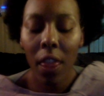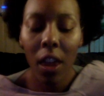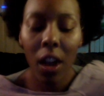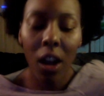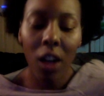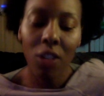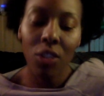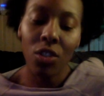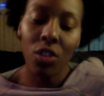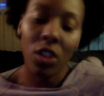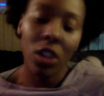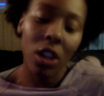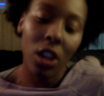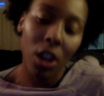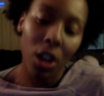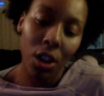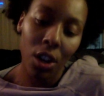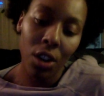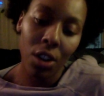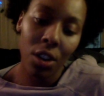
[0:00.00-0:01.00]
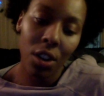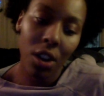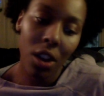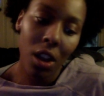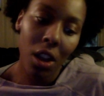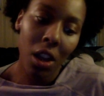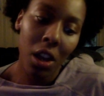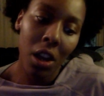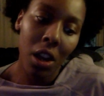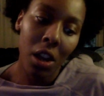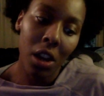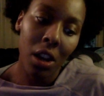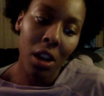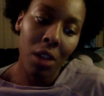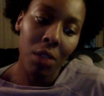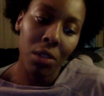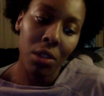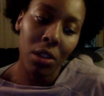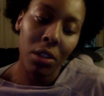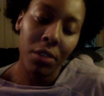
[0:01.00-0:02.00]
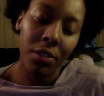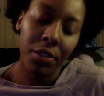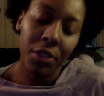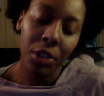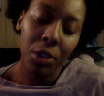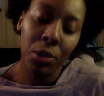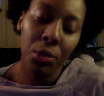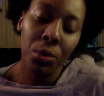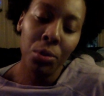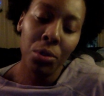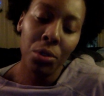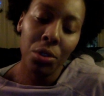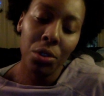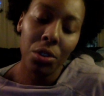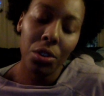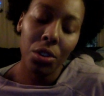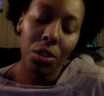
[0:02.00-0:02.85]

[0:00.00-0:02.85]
I was really hurt and I was confused